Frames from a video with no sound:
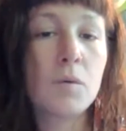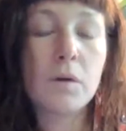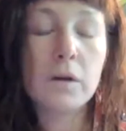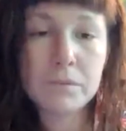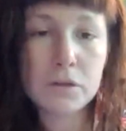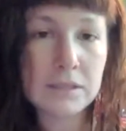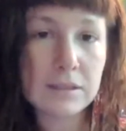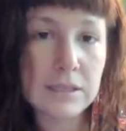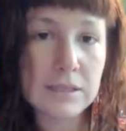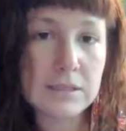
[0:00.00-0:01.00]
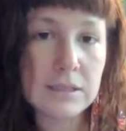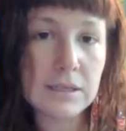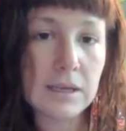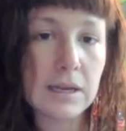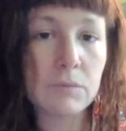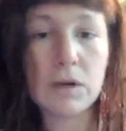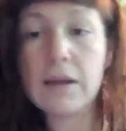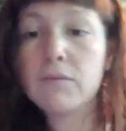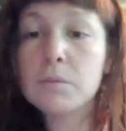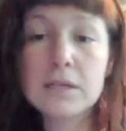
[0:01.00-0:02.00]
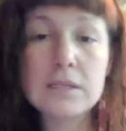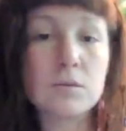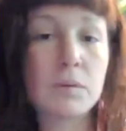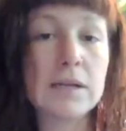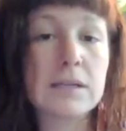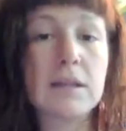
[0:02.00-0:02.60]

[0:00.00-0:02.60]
one person leads it, and when everybody's ready,